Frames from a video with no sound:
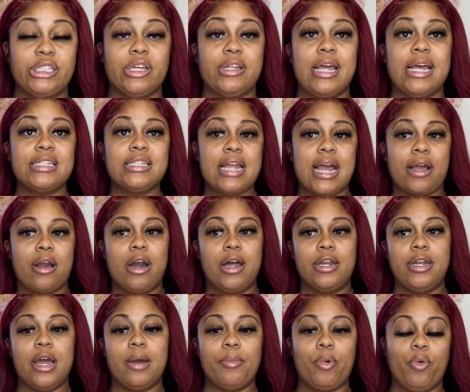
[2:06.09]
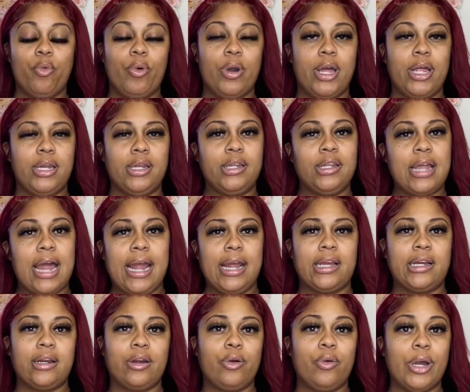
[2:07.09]
So that's like a number one
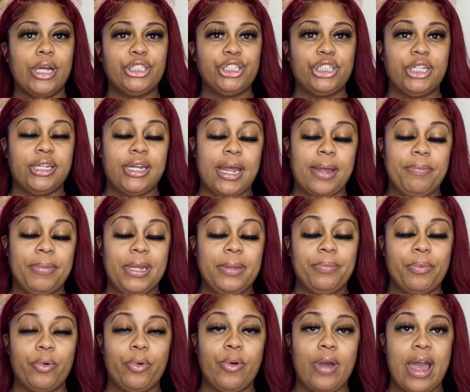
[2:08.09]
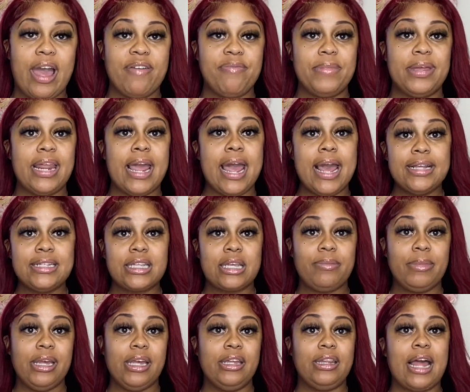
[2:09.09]
like question that people have been asking me,